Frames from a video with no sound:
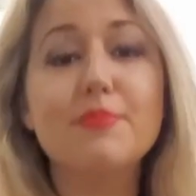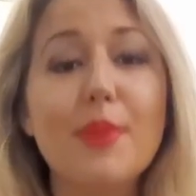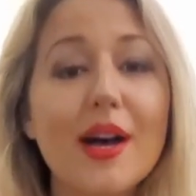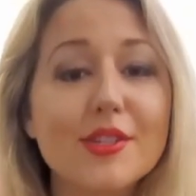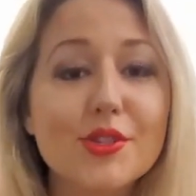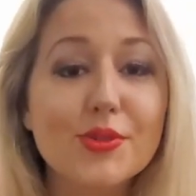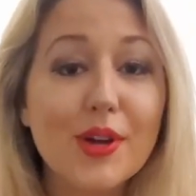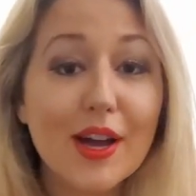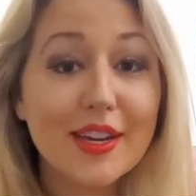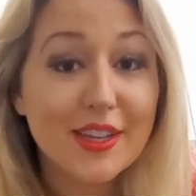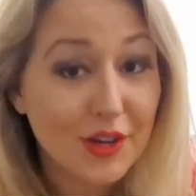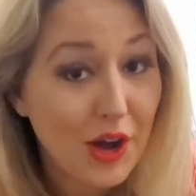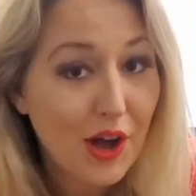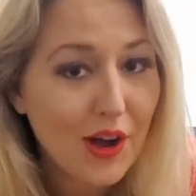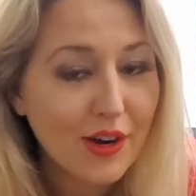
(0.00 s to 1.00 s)
Maserati
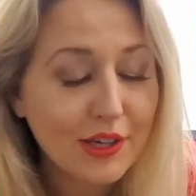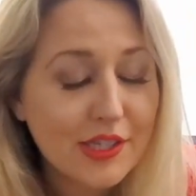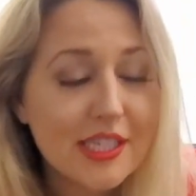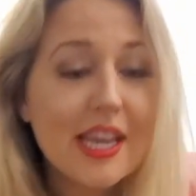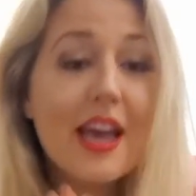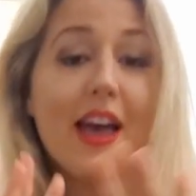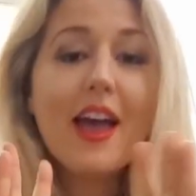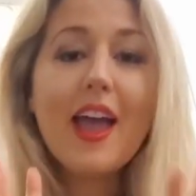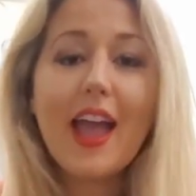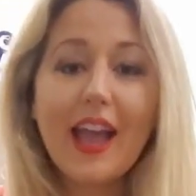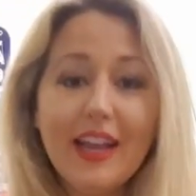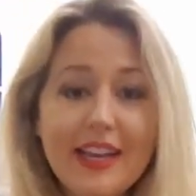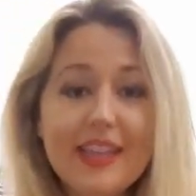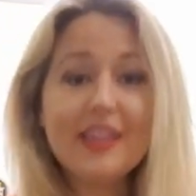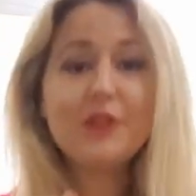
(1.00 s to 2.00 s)
cars,
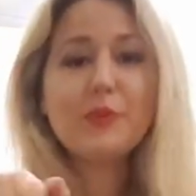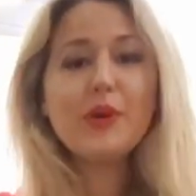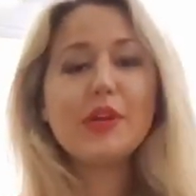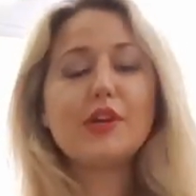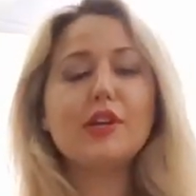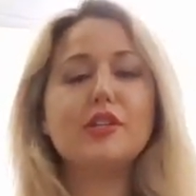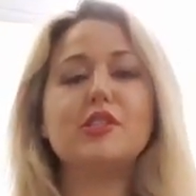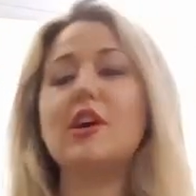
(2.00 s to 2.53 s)
and we are going